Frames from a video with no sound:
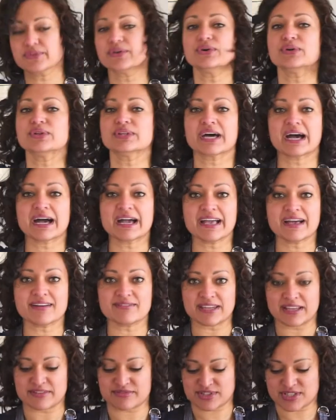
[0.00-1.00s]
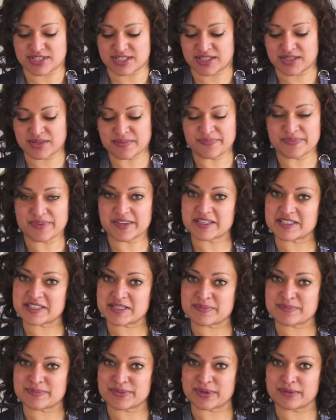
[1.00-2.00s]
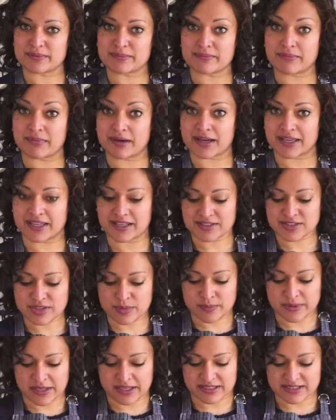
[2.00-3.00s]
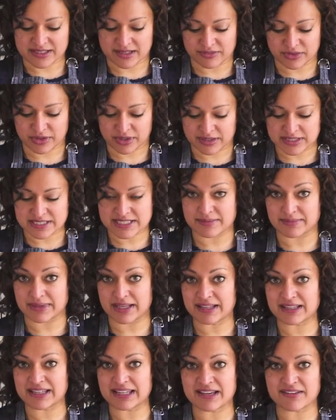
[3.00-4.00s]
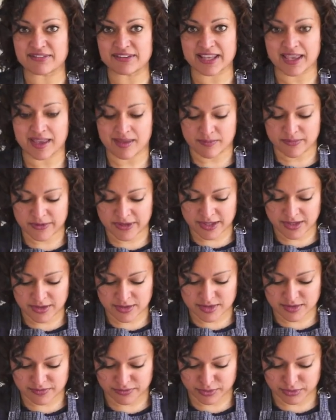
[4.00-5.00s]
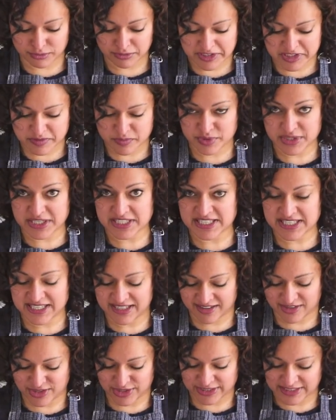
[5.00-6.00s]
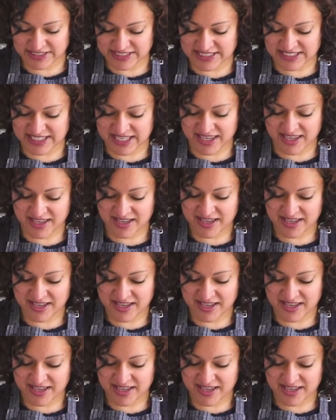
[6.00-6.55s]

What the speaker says: all that I have left to do is to put my toppings. I've got some lovely, beautiful raspberries here you can see.